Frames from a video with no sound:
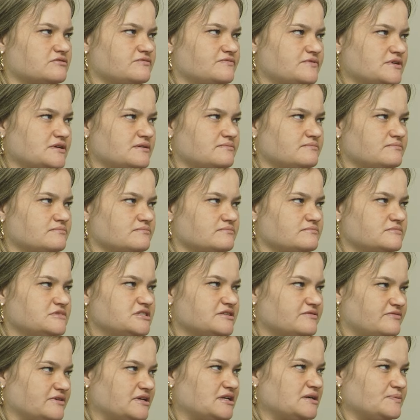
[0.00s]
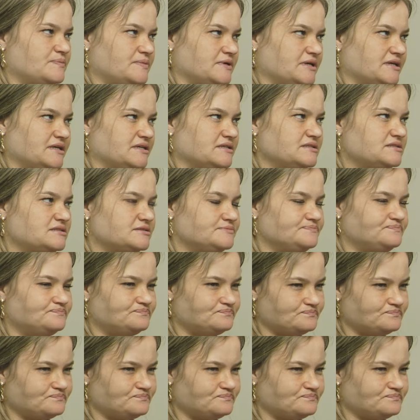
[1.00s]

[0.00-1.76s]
them developing it,